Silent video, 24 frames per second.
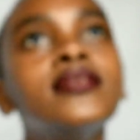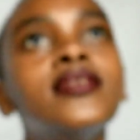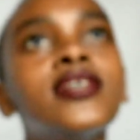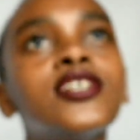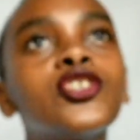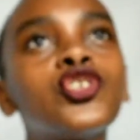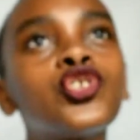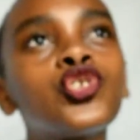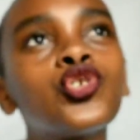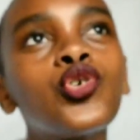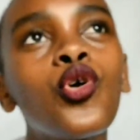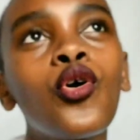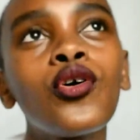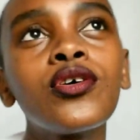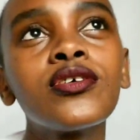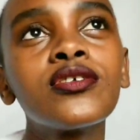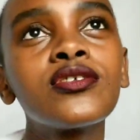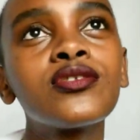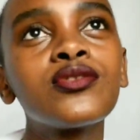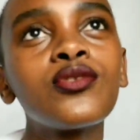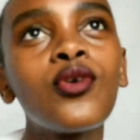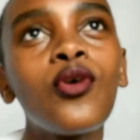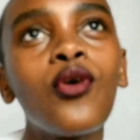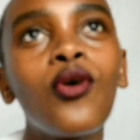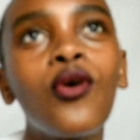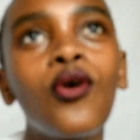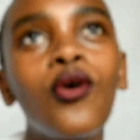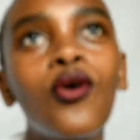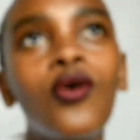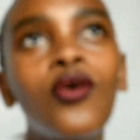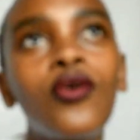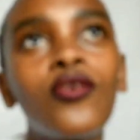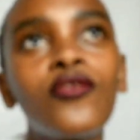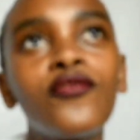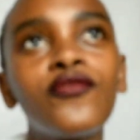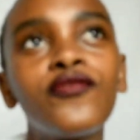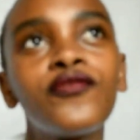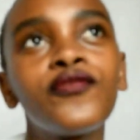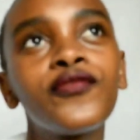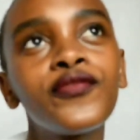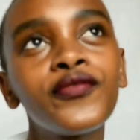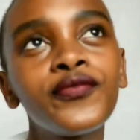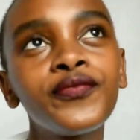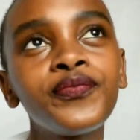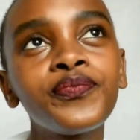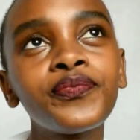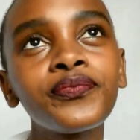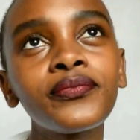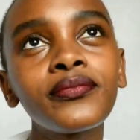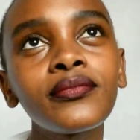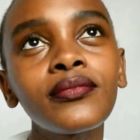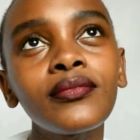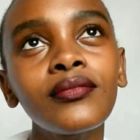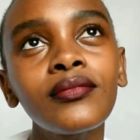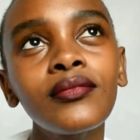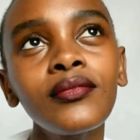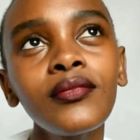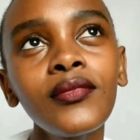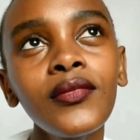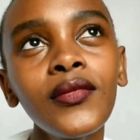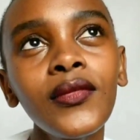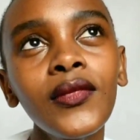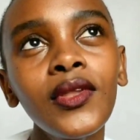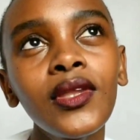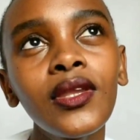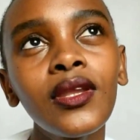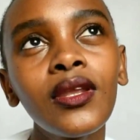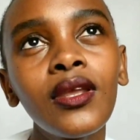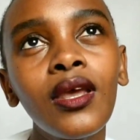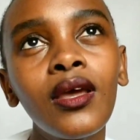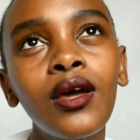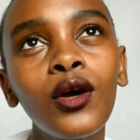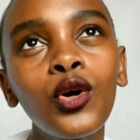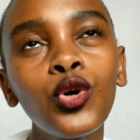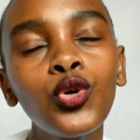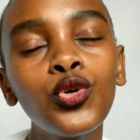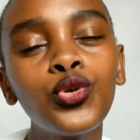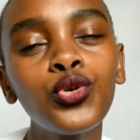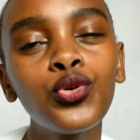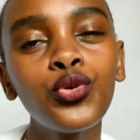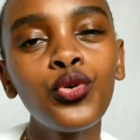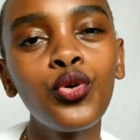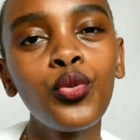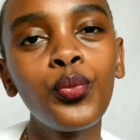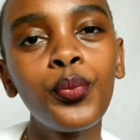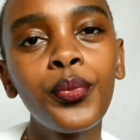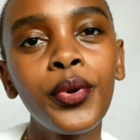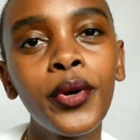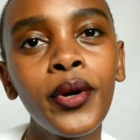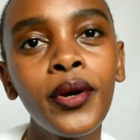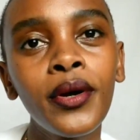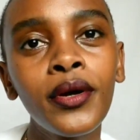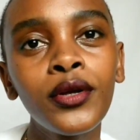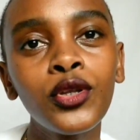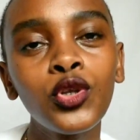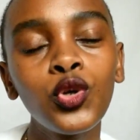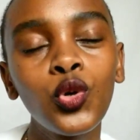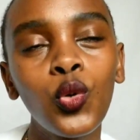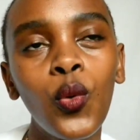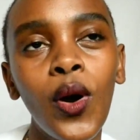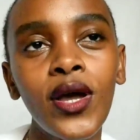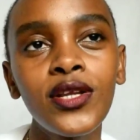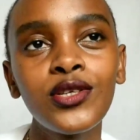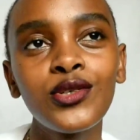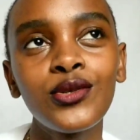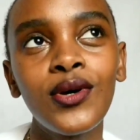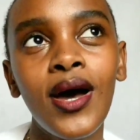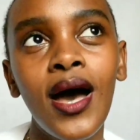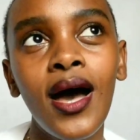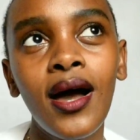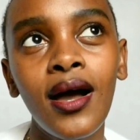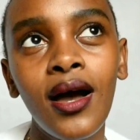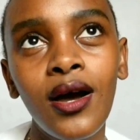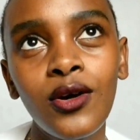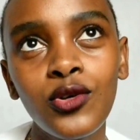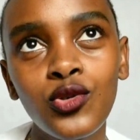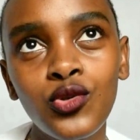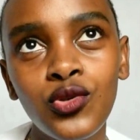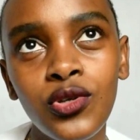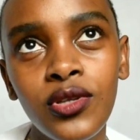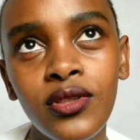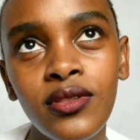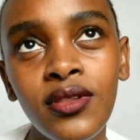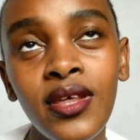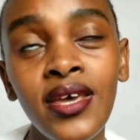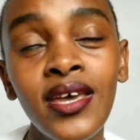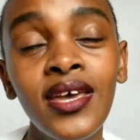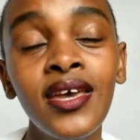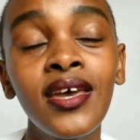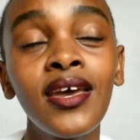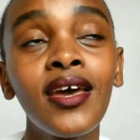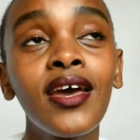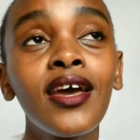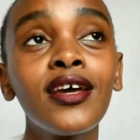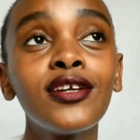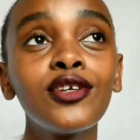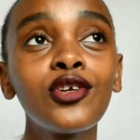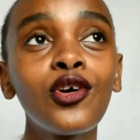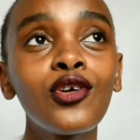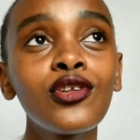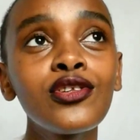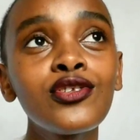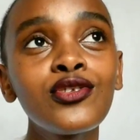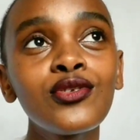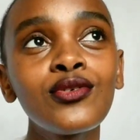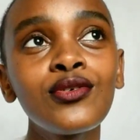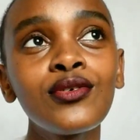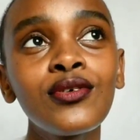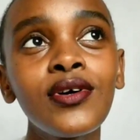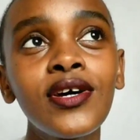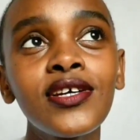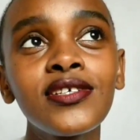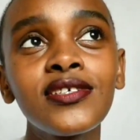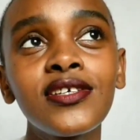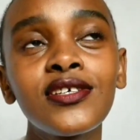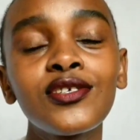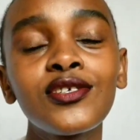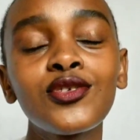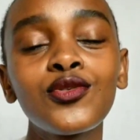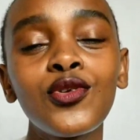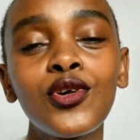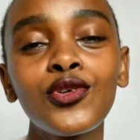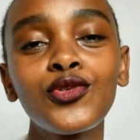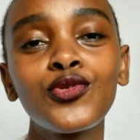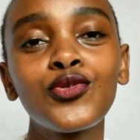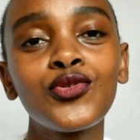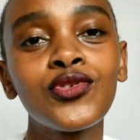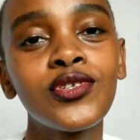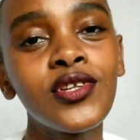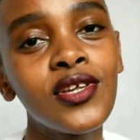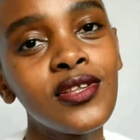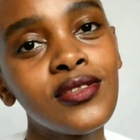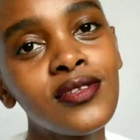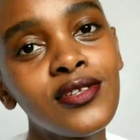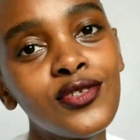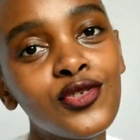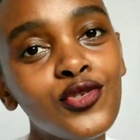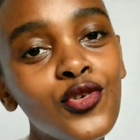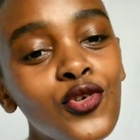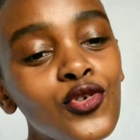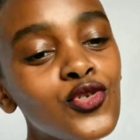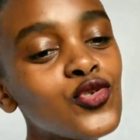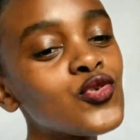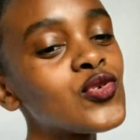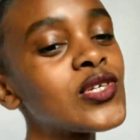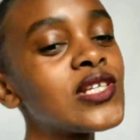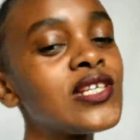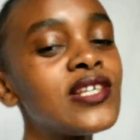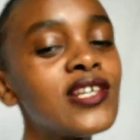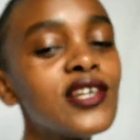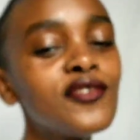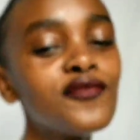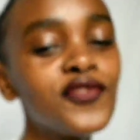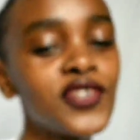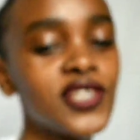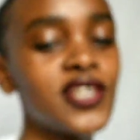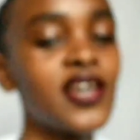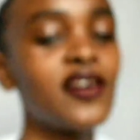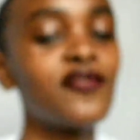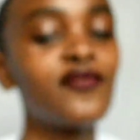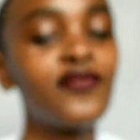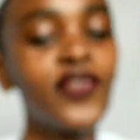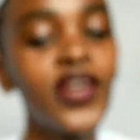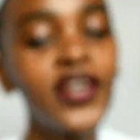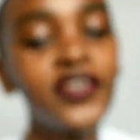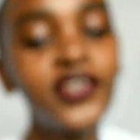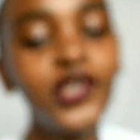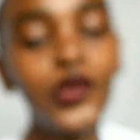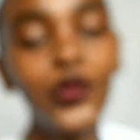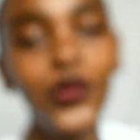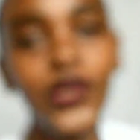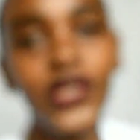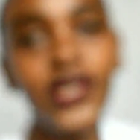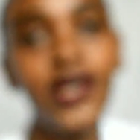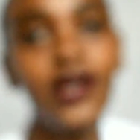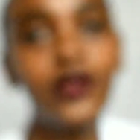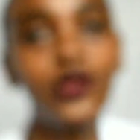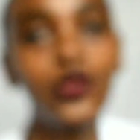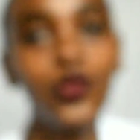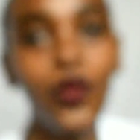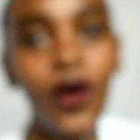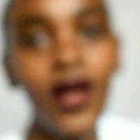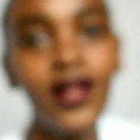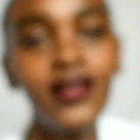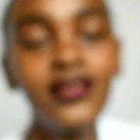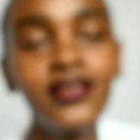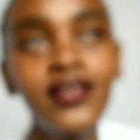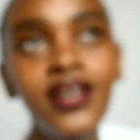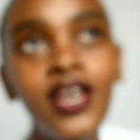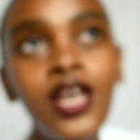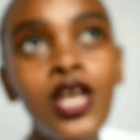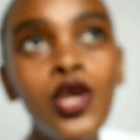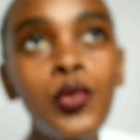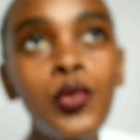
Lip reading: the choice of group you want to hang out with. And also, I just want to say this, because we live in a very weird world,